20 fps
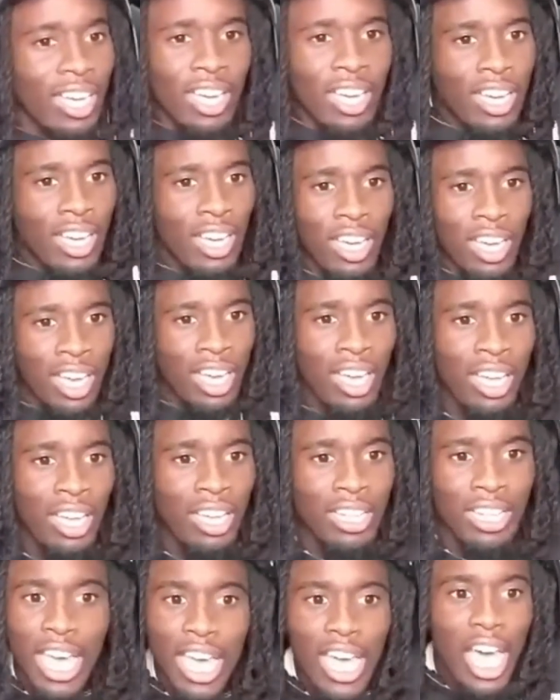
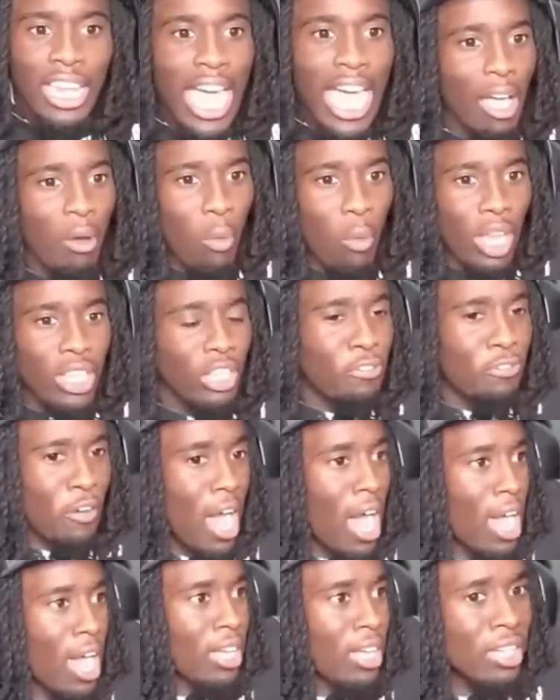Nigga, like what the
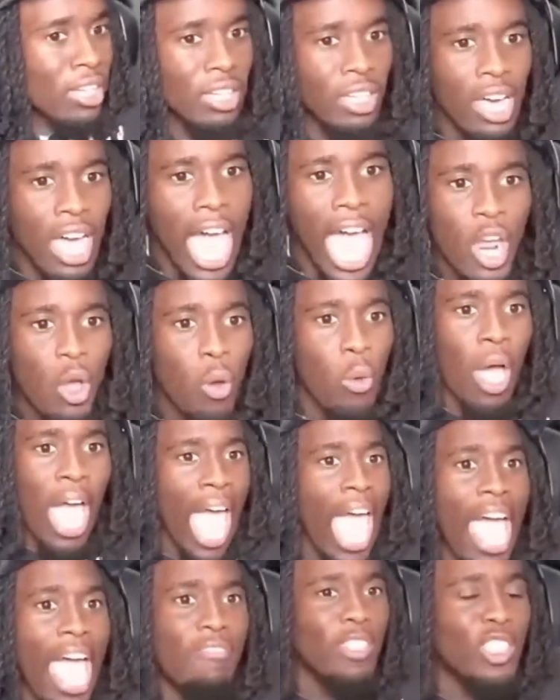fuck? I don't
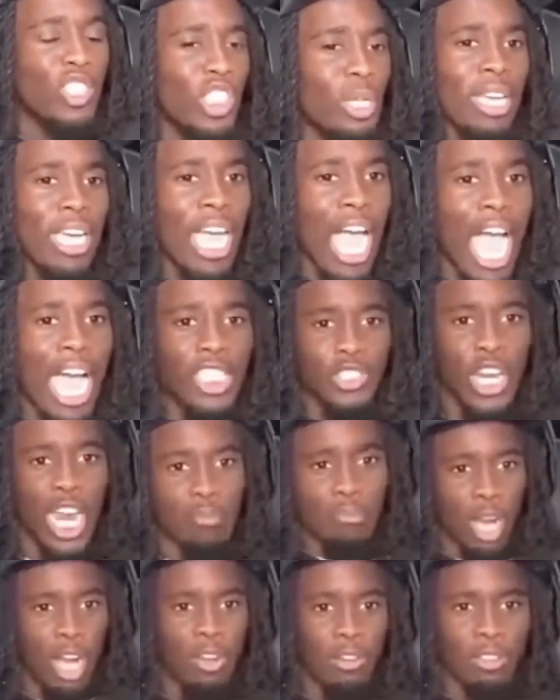have a streaming
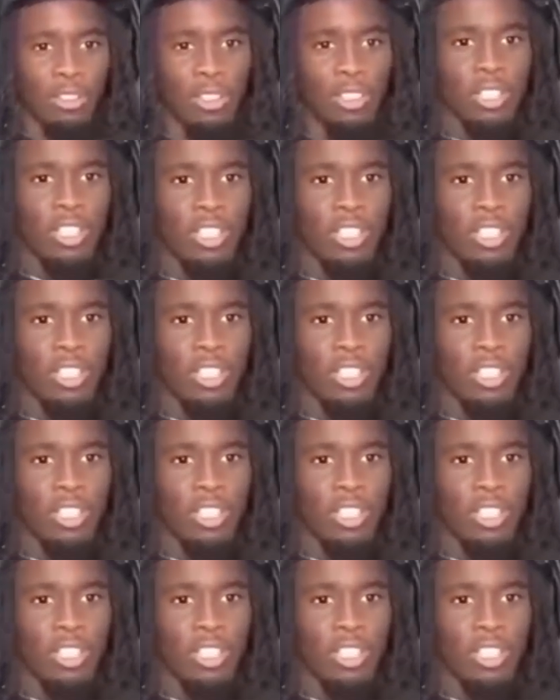contract, bro.